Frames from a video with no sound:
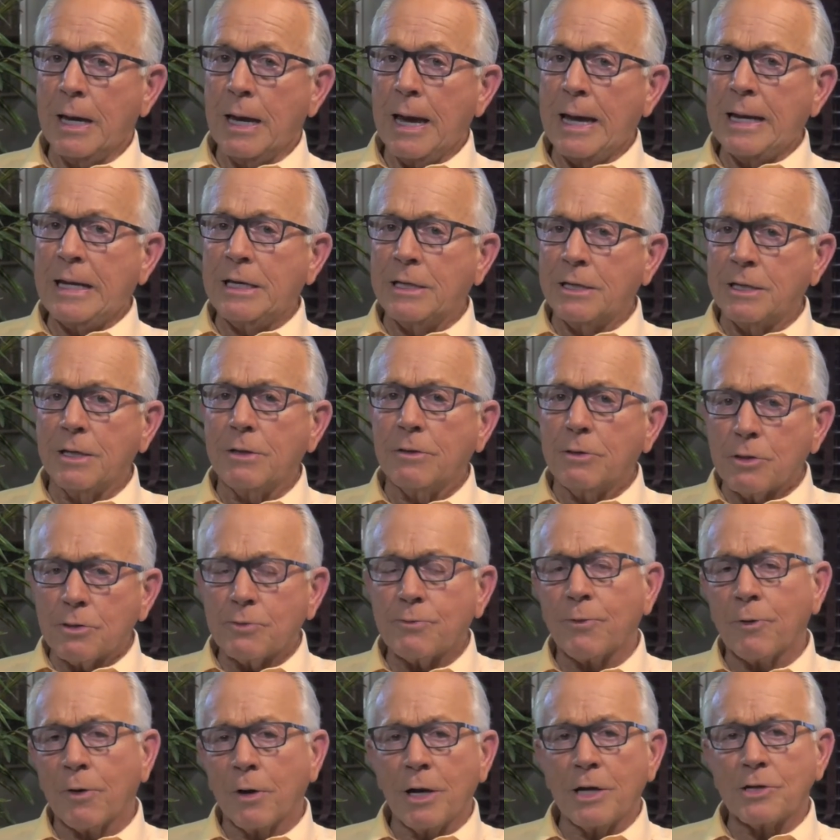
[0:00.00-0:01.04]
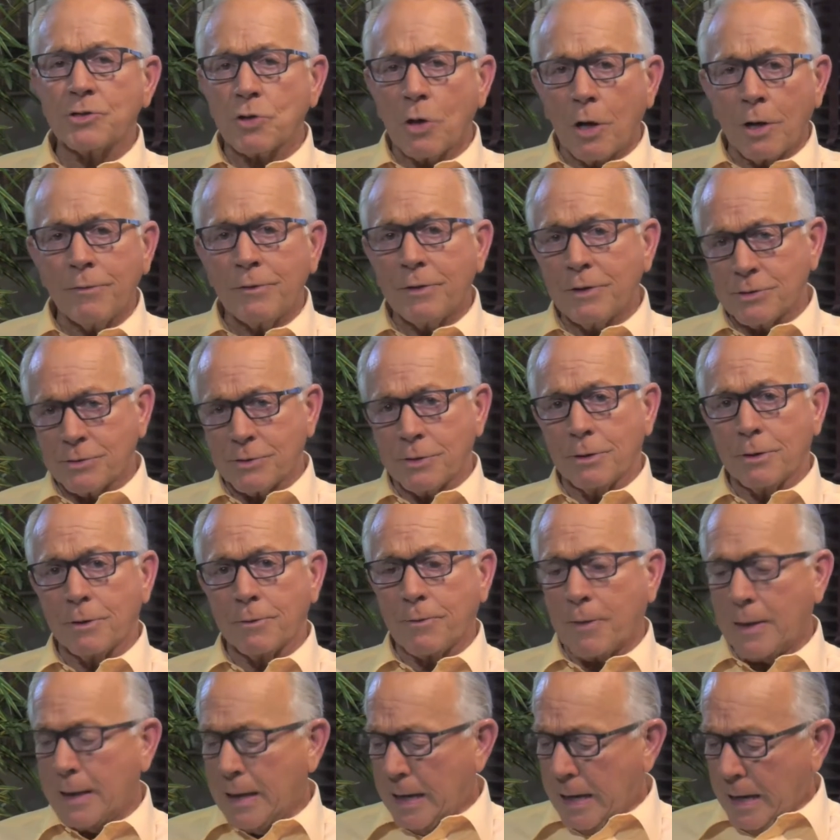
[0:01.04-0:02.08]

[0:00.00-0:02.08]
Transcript: And he did this for us on this earth.